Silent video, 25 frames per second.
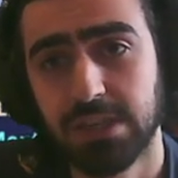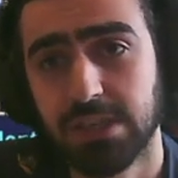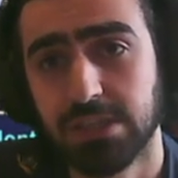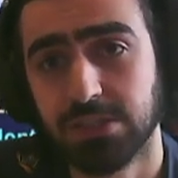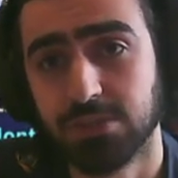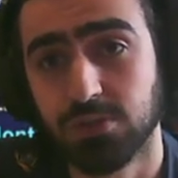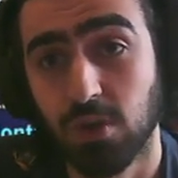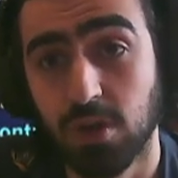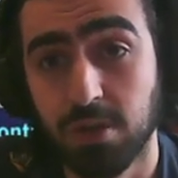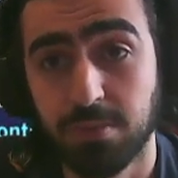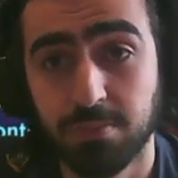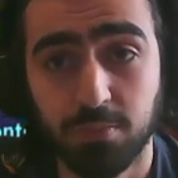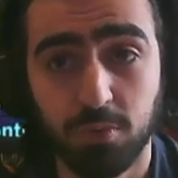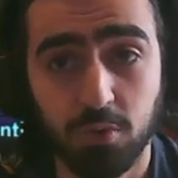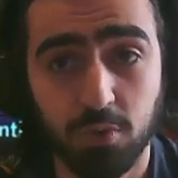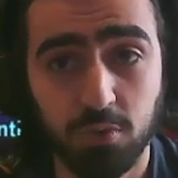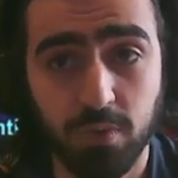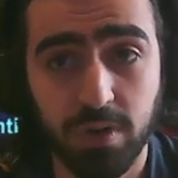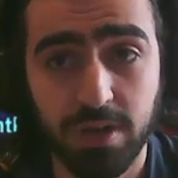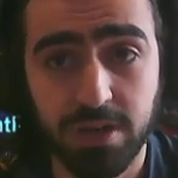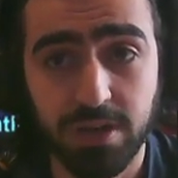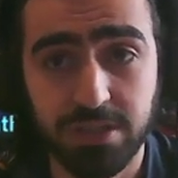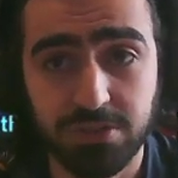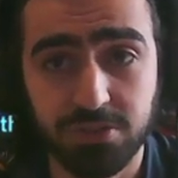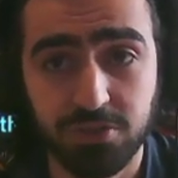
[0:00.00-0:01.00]
So I'm
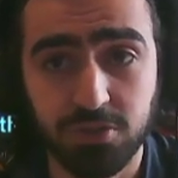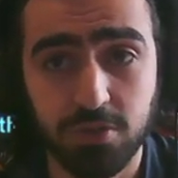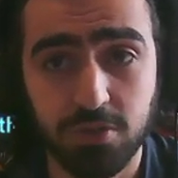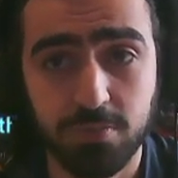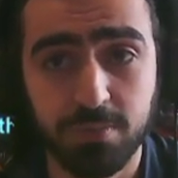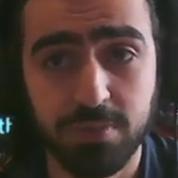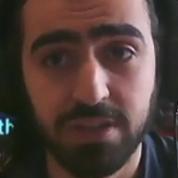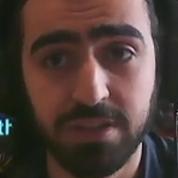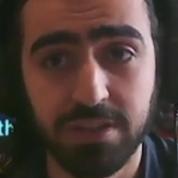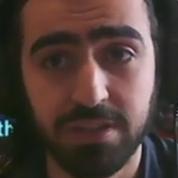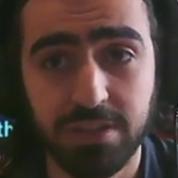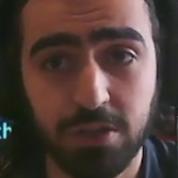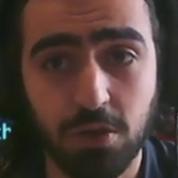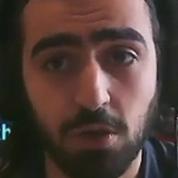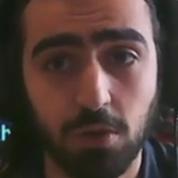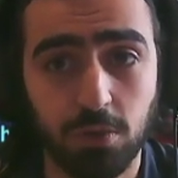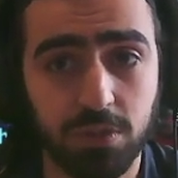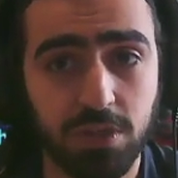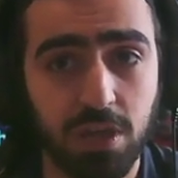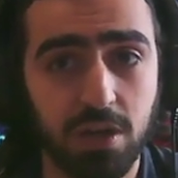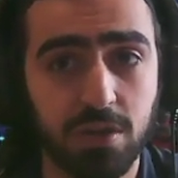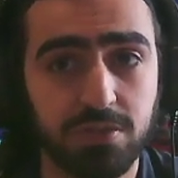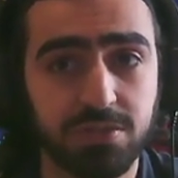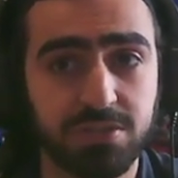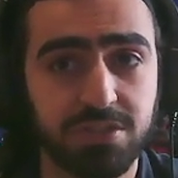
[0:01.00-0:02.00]
already assuming that the gold
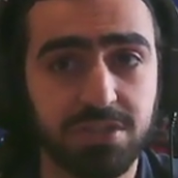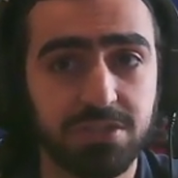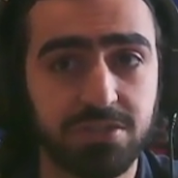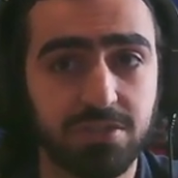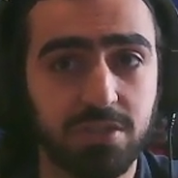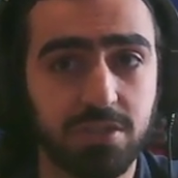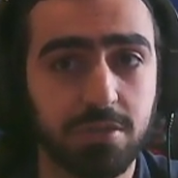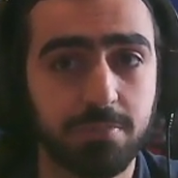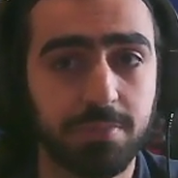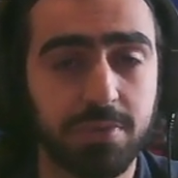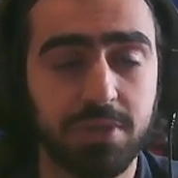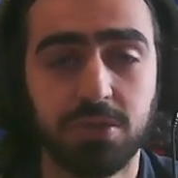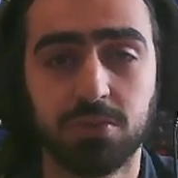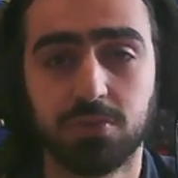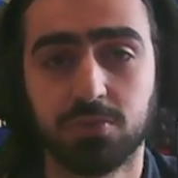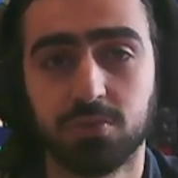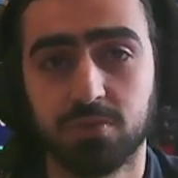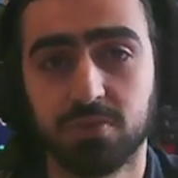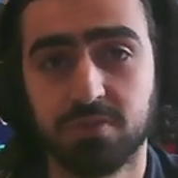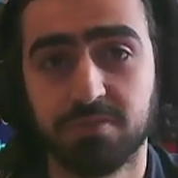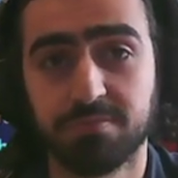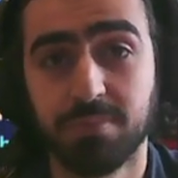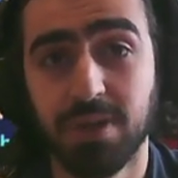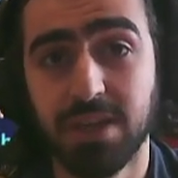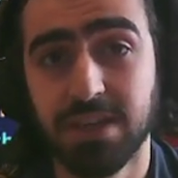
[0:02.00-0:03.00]
currency is going to be your
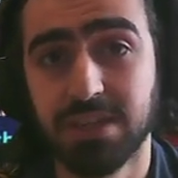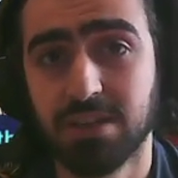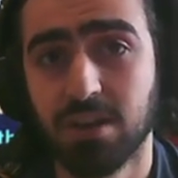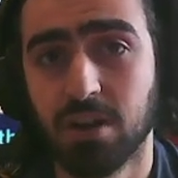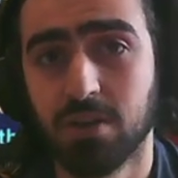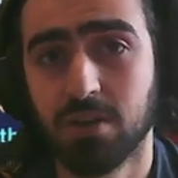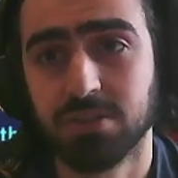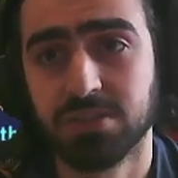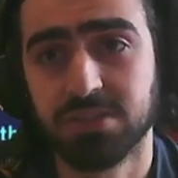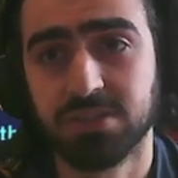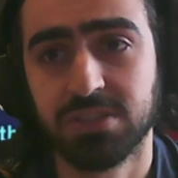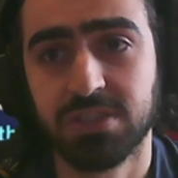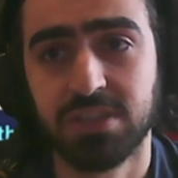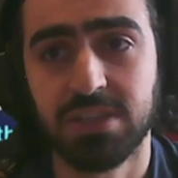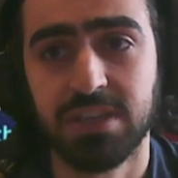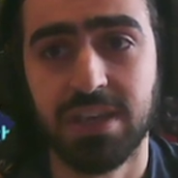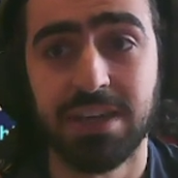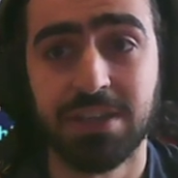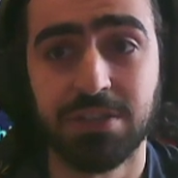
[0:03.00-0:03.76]
sort of main currency,